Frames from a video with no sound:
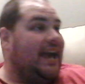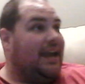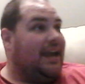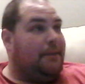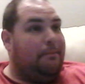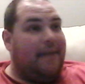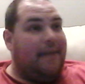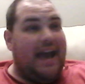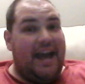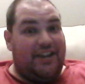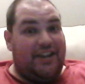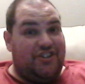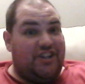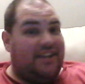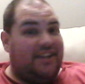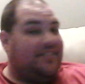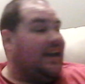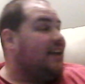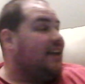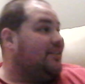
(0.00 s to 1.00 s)
Yeah, in
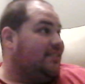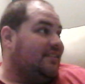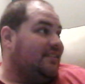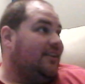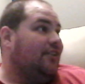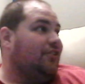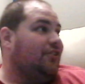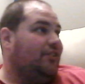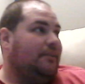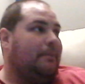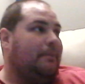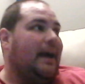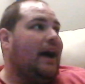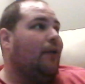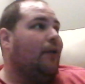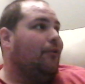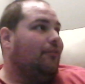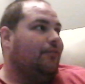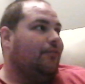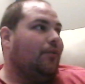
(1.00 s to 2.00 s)
Magic, that's seriously
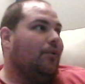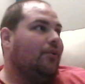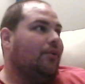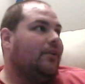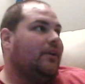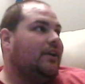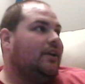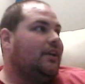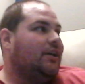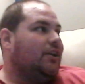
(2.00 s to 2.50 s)
powerful.